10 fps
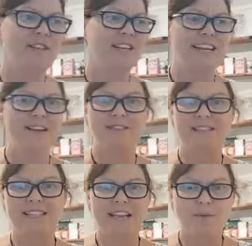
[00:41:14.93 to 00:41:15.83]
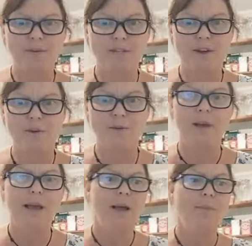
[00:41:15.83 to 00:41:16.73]
You can have the sourdough
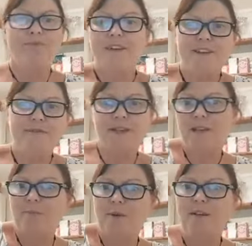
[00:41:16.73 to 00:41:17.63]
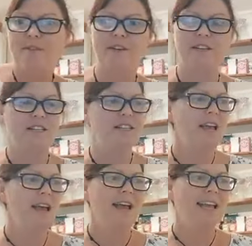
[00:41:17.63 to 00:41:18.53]
bread for your breakfast.
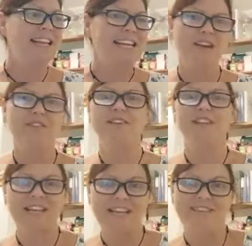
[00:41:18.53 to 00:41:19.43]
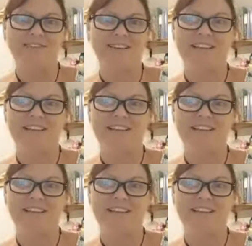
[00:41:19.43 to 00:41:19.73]
In the evening, you can have your, your